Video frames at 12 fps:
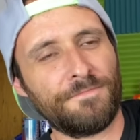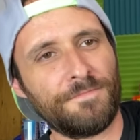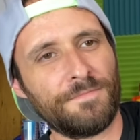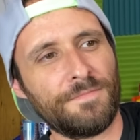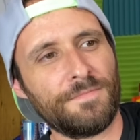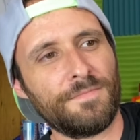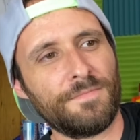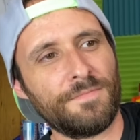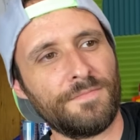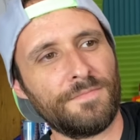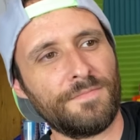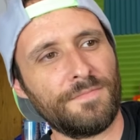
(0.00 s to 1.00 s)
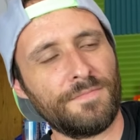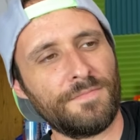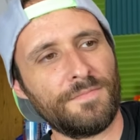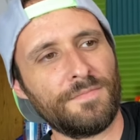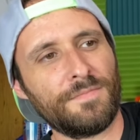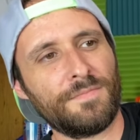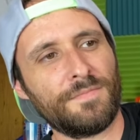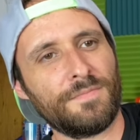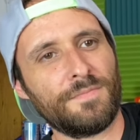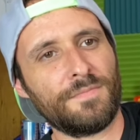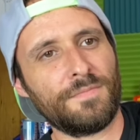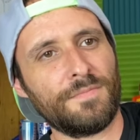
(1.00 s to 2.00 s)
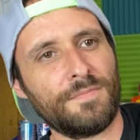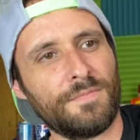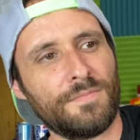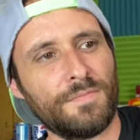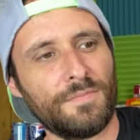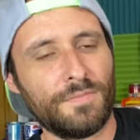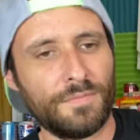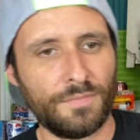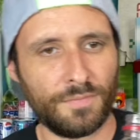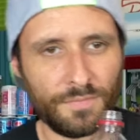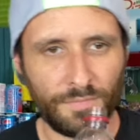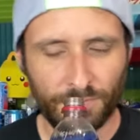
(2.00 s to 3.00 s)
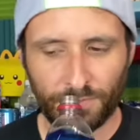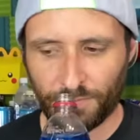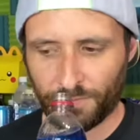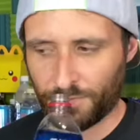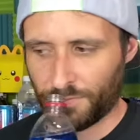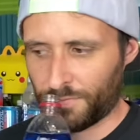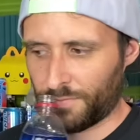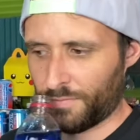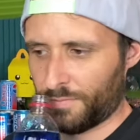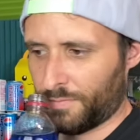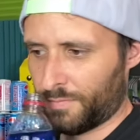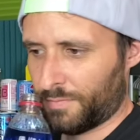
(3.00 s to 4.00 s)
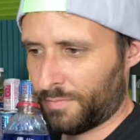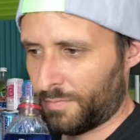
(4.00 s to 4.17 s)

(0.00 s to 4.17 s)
Nobody speaks.